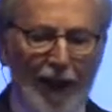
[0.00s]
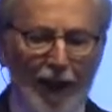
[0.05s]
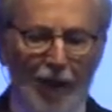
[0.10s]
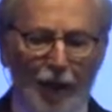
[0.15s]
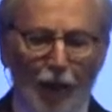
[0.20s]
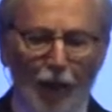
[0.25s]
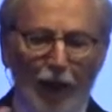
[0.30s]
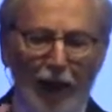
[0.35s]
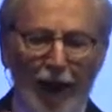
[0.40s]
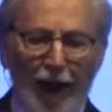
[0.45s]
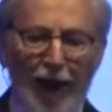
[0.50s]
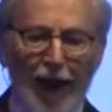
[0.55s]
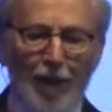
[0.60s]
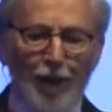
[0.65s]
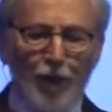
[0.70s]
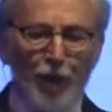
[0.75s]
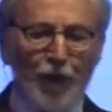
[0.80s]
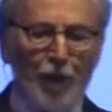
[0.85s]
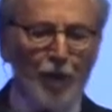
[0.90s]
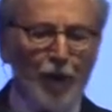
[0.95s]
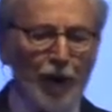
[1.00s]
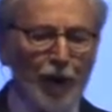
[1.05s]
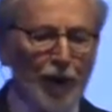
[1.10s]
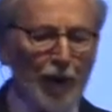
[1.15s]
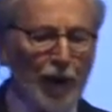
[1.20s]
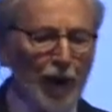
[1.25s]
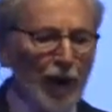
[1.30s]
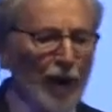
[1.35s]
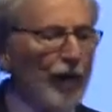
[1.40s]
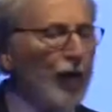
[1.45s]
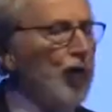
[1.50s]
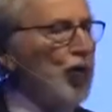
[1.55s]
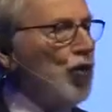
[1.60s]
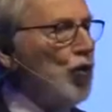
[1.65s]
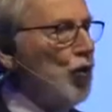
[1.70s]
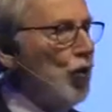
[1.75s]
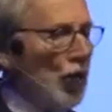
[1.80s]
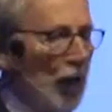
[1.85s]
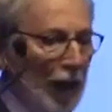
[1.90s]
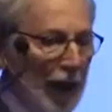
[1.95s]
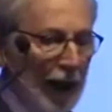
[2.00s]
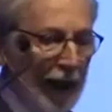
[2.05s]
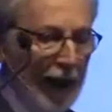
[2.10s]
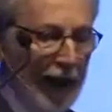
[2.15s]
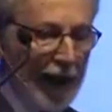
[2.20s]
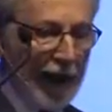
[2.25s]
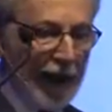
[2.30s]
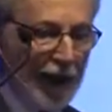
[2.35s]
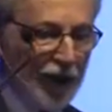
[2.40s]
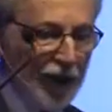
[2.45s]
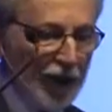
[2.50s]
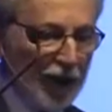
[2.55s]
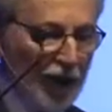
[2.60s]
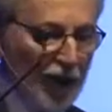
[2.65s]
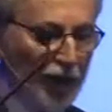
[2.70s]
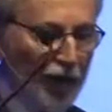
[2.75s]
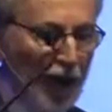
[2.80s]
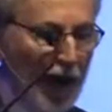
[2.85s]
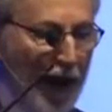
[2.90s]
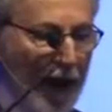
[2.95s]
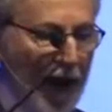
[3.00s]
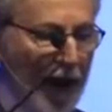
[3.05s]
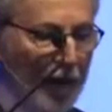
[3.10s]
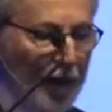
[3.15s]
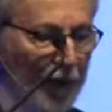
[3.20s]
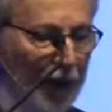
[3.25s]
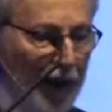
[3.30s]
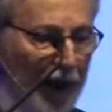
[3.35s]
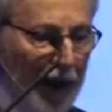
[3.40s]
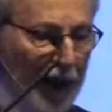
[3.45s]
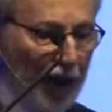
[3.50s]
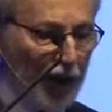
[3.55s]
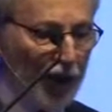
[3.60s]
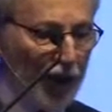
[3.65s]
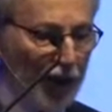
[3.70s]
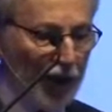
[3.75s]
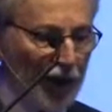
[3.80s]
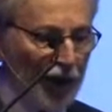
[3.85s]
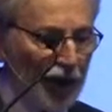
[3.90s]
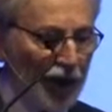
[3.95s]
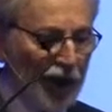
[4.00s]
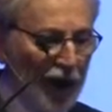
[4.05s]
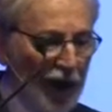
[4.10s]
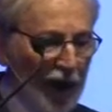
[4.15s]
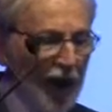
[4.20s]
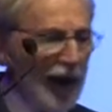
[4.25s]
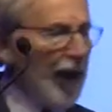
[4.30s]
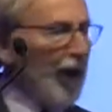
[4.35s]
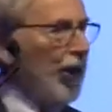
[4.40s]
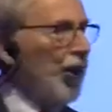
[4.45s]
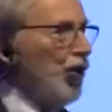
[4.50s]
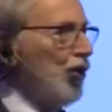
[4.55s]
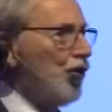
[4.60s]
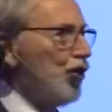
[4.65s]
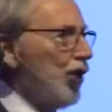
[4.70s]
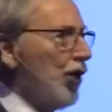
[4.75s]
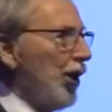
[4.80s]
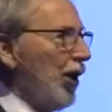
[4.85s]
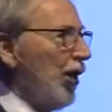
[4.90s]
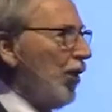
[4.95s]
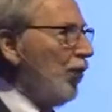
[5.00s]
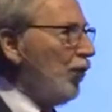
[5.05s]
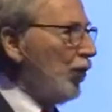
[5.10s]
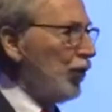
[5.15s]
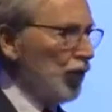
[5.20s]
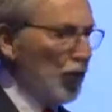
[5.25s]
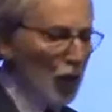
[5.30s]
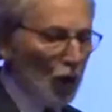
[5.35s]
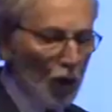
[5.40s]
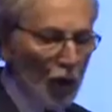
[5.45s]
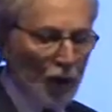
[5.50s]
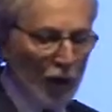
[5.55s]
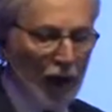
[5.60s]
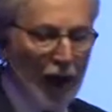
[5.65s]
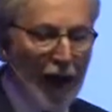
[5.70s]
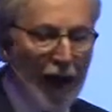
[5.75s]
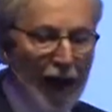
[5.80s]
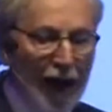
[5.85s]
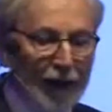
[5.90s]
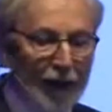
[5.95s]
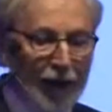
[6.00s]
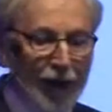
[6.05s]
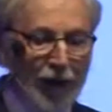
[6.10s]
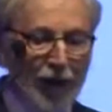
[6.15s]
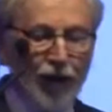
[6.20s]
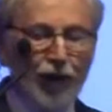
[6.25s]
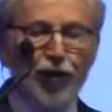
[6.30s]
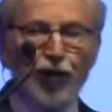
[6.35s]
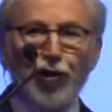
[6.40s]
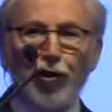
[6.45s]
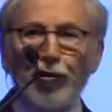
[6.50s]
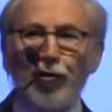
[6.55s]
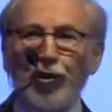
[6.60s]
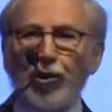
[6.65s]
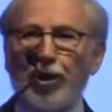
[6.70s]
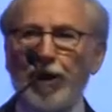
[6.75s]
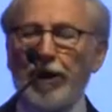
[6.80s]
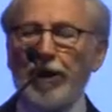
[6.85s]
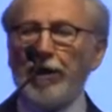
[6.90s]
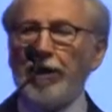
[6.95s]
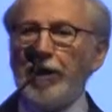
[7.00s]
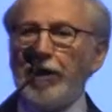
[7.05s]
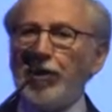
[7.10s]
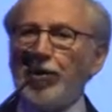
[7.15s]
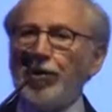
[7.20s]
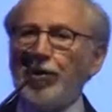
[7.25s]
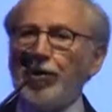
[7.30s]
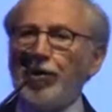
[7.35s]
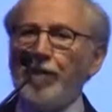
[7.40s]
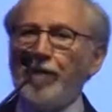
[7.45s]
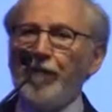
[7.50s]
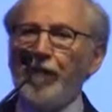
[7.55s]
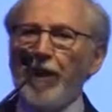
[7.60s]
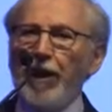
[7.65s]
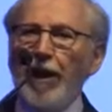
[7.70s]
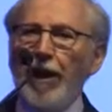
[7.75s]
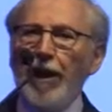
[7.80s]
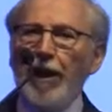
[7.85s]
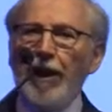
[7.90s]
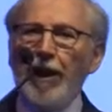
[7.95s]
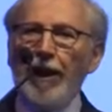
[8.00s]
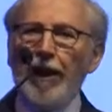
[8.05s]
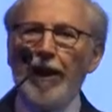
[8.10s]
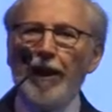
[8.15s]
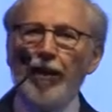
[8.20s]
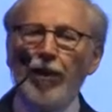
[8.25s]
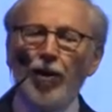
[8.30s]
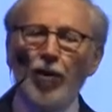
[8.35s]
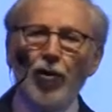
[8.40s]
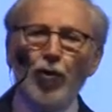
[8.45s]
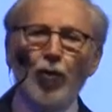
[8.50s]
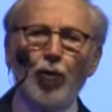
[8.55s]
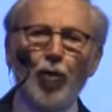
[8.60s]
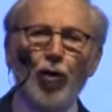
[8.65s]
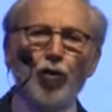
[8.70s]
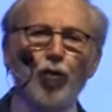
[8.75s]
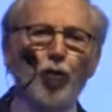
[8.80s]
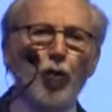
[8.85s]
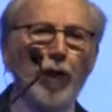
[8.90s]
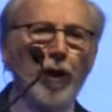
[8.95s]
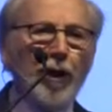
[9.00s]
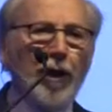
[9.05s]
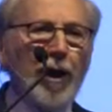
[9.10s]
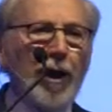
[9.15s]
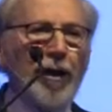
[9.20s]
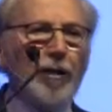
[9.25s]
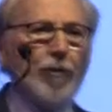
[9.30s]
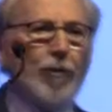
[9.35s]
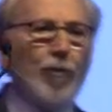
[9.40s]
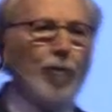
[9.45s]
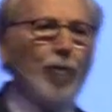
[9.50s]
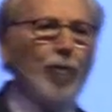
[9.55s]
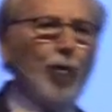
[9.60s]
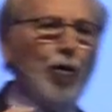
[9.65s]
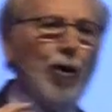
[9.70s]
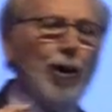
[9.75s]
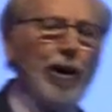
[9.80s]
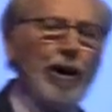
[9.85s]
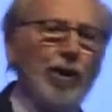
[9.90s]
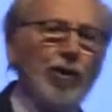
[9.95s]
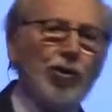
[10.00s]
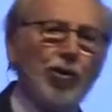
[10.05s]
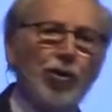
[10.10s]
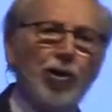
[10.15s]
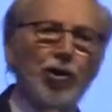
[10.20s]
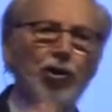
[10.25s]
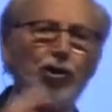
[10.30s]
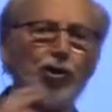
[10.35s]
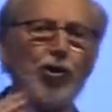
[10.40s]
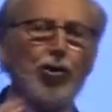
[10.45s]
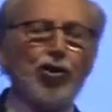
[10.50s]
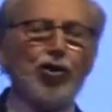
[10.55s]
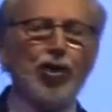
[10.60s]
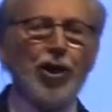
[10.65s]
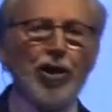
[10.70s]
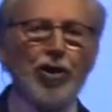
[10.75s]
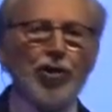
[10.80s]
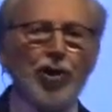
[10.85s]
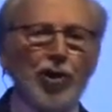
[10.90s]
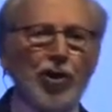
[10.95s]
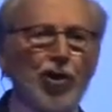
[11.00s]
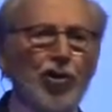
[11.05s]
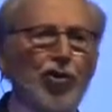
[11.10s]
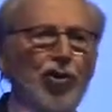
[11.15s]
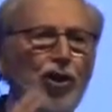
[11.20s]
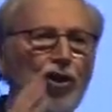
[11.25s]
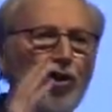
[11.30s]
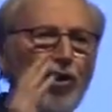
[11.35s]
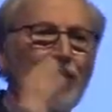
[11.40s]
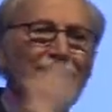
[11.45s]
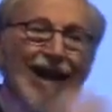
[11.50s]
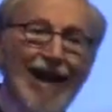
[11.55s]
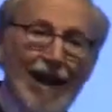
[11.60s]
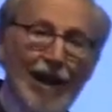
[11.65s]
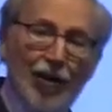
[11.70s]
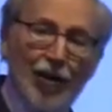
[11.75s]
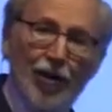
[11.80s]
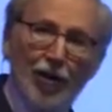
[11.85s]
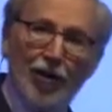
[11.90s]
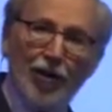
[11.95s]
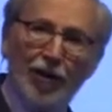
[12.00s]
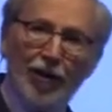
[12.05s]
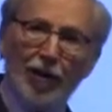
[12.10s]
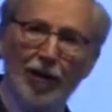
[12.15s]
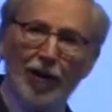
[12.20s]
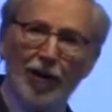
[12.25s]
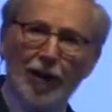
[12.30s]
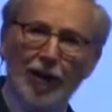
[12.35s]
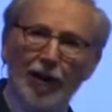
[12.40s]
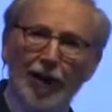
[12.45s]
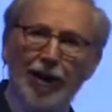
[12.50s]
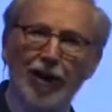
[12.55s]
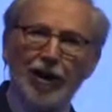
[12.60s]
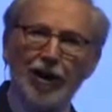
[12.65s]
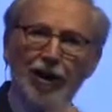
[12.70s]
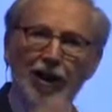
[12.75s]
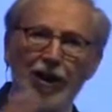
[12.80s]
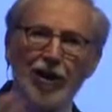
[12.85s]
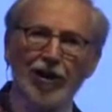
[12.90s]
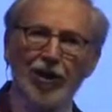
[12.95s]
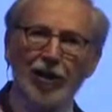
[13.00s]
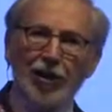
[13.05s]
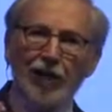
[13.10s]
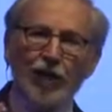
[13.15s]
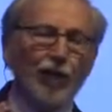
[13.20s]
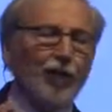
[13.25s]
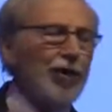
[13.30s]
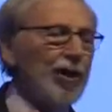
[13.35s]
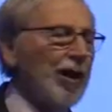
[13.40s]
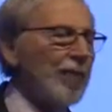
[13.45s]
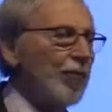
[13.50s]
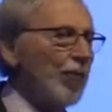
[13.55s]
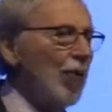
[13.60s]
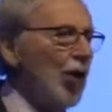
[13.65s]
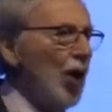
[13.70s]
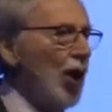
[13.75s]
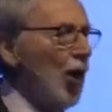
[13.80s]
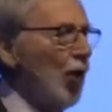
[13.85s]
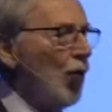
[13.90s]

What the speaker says: It will enable the building of a new class of applications using what's called cognitive search techniques. In other words, we're not putting into this search engine just data. That's easy, for example.